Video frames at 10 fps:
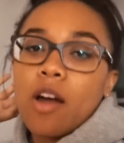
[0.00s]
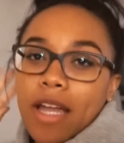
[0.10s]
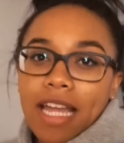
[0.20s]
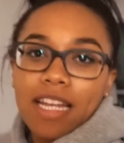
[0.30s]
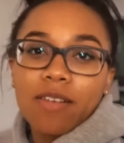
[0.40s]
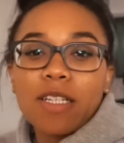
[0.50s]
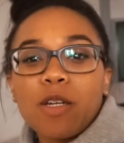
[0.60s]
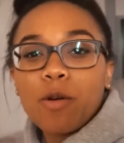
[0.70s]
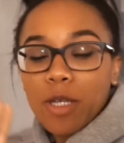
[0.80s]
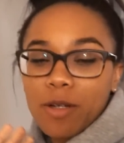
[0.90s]
Okay, now I
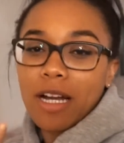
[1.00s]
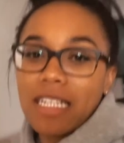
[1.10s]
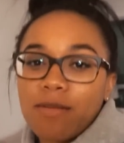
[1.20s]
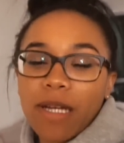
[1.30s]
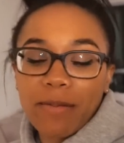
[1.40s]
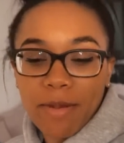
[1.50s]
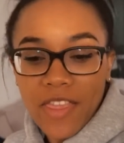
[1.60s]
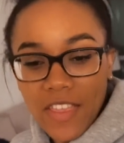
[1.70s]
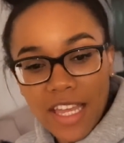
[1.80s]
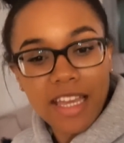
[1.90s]
know what you guys might
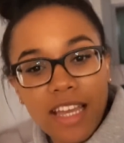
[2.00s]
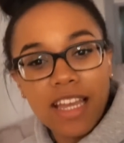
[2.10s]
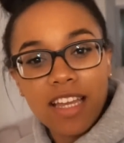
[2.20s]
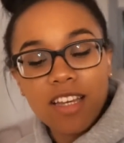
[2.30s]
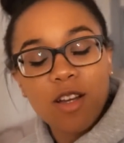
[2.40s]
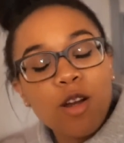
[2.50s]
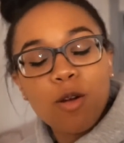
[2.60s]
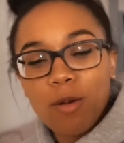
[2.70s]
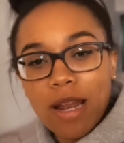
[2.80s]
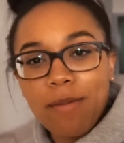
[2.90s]
be thinking
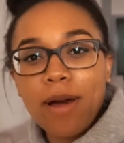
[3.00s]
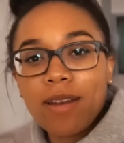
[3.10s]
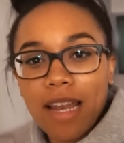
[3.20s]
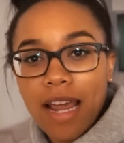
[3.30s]
right about